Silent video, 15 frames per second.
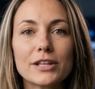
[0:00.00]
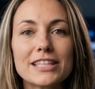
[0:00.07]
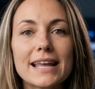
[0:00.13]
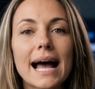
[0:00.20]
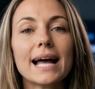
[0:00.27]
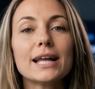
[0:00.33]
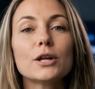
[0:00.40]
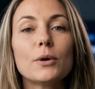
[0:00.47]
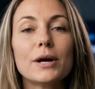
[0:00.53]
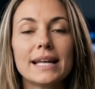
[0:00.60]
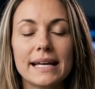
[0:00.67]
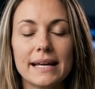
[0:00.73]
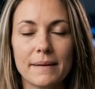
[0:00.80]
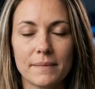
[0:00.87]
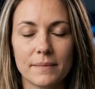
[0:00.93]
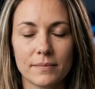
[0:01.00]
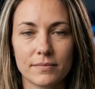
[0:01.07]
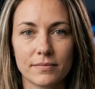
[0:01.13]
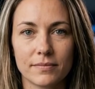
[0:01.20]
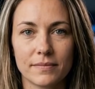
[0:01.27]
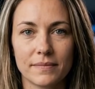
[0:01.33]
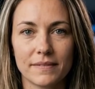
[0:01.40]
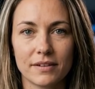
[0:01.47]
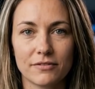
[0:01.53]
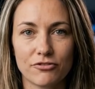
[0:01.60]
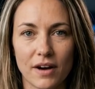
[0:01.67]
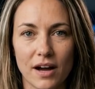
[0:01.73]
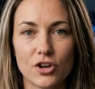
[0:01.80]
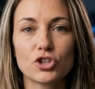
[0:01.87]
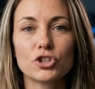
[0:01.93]
annually. The
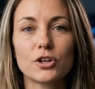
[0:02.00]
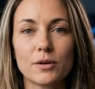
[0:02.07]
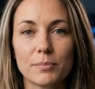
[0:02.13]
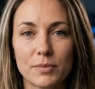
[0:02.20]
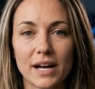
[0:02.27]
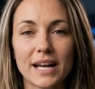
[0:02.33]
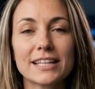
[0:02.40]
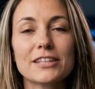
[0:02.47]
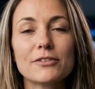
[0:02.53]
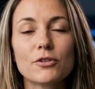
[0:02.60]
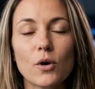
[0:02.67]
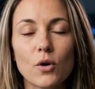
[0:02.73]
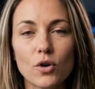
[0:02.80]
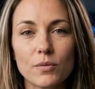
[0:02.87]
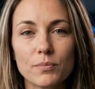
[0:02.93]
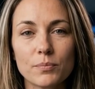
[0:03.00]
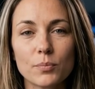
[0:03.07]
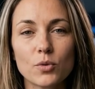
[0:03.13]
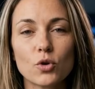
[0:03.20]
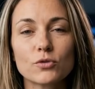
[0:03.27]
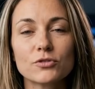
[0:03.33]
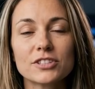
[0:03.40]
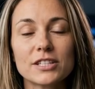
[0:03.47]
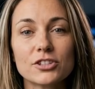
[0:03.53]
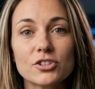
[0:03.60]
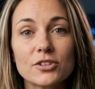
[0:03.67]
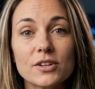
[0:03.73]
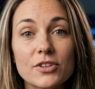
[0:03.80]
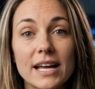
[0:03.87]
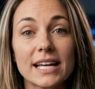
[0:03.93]
functional price floor moves into
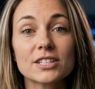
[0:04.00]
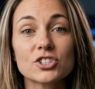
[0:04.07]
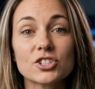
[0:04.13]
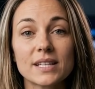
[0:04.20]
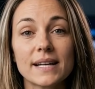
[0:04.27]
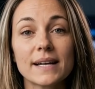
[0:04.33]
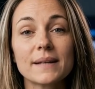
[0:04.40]
the range